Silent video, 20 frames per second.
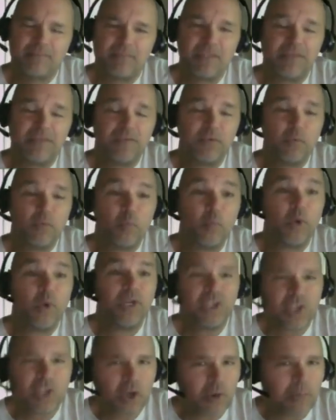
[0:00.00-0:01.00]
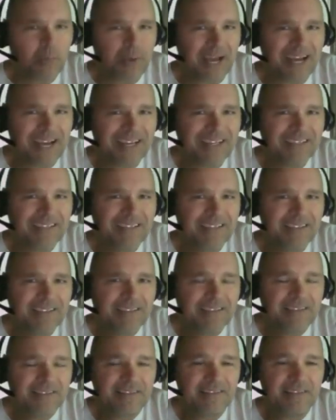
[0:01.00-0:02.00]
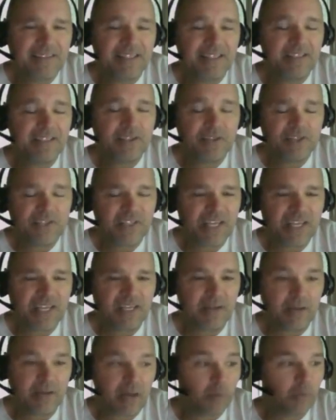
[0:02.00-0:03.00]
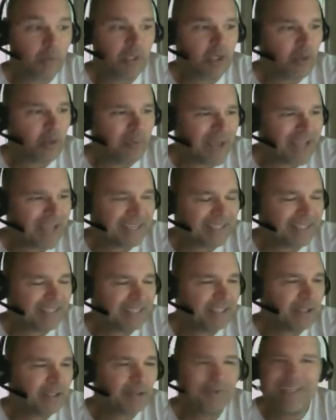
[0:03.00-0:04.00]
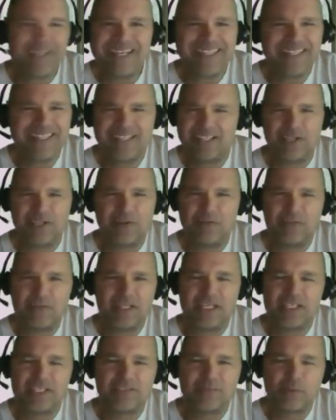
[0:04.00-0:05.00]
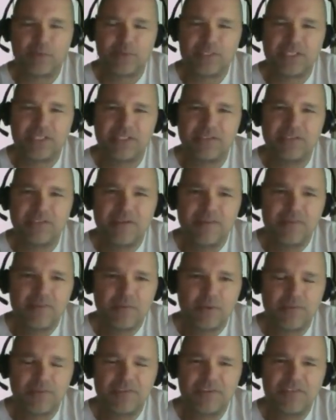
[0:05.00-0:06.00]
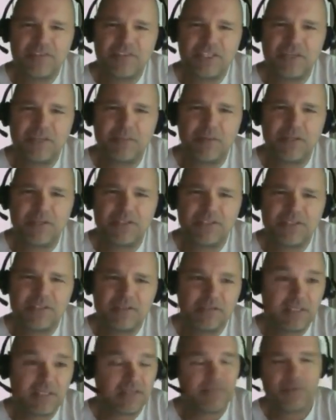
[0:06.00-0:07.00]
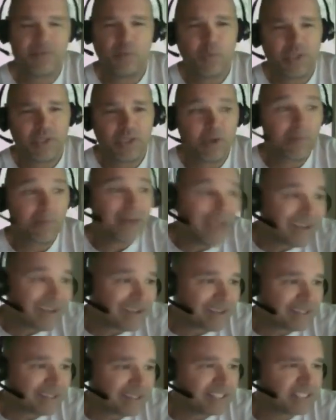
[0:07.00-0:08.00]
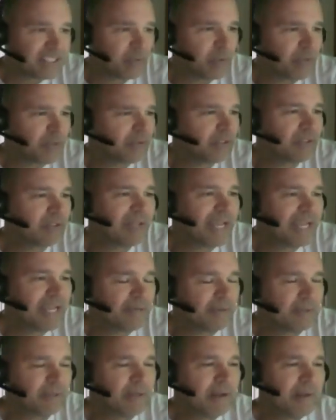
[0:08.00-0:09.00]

If you want to go back, then you're saying I want to go back and I didn't learn anything over the last 14 or 15 months. Then, if you want to go back, I could see why you're a little angry.